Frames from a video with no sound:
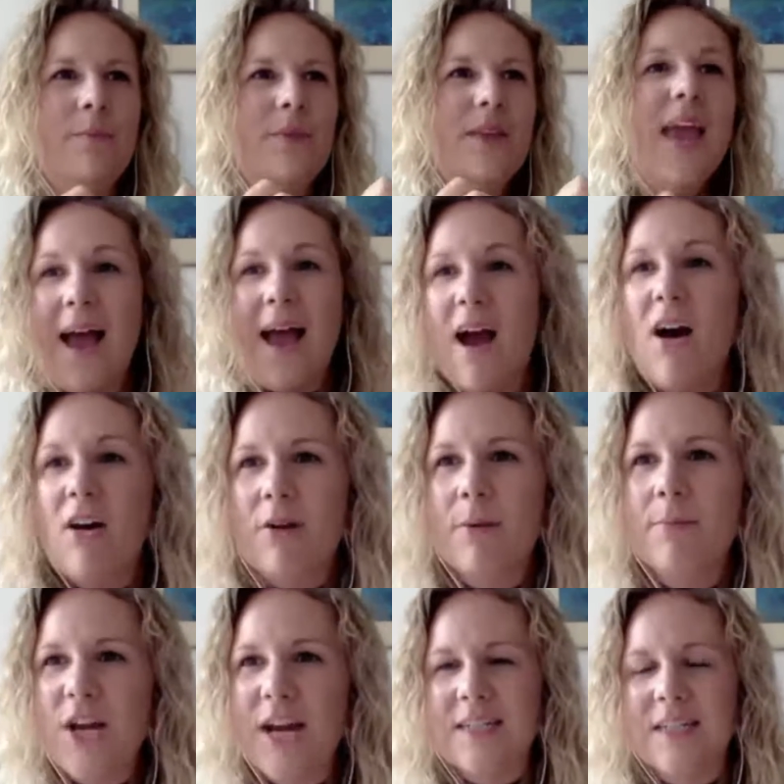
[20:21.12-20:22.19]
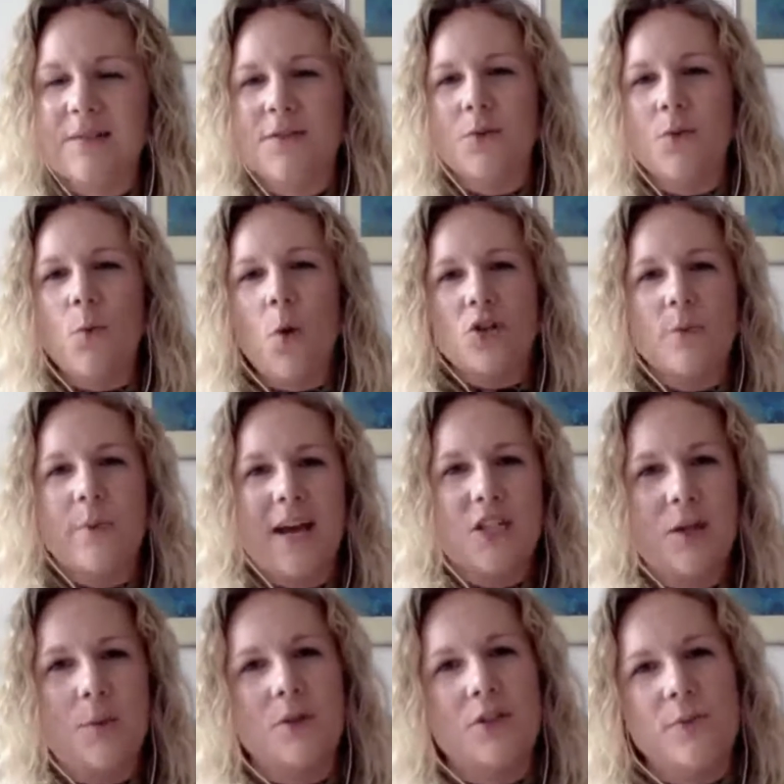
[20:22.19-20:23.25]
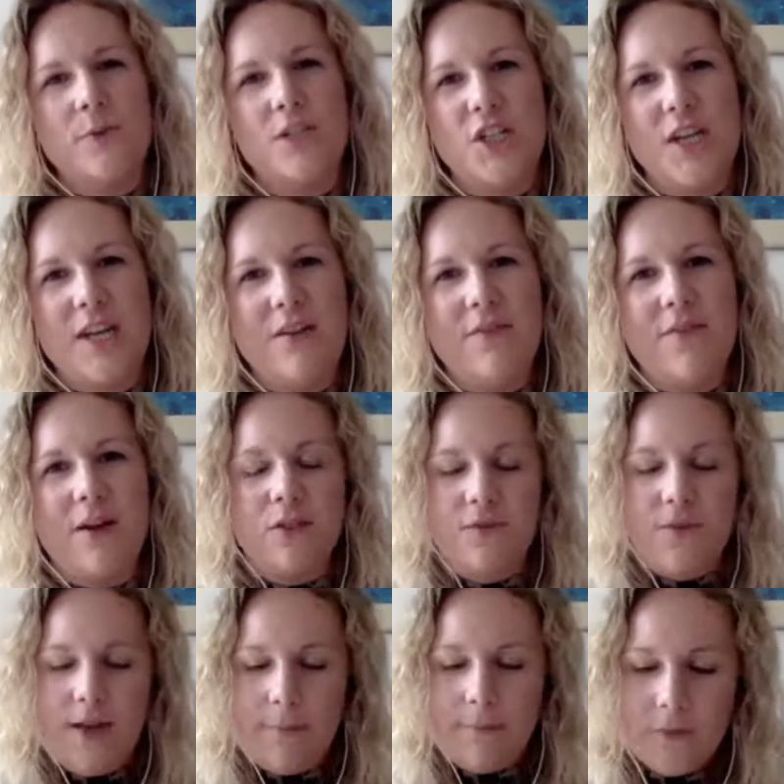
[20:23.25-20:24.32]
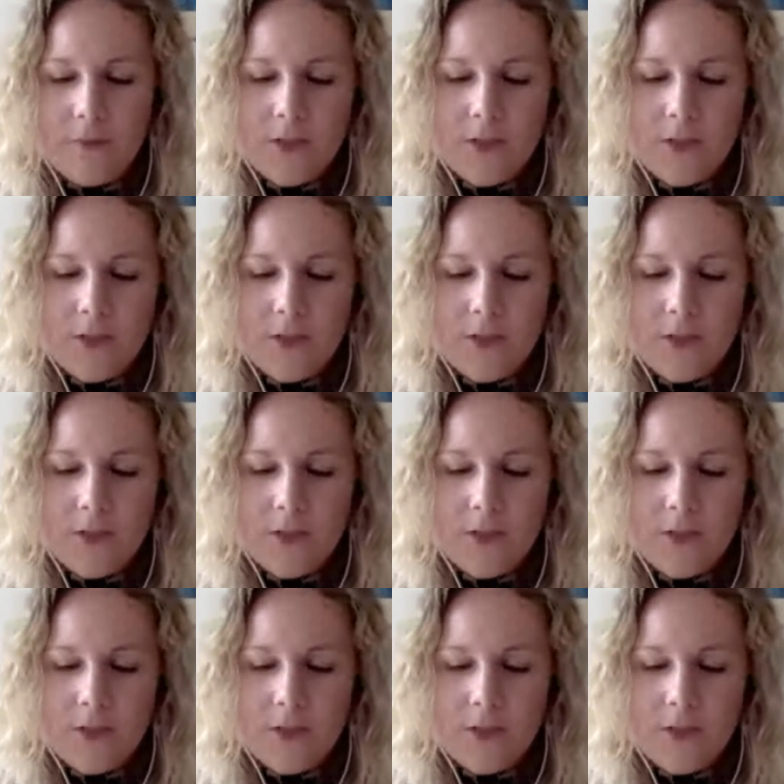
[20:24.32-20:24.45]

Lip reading: yeah, our objectives and what do we actually want to achieve out of it.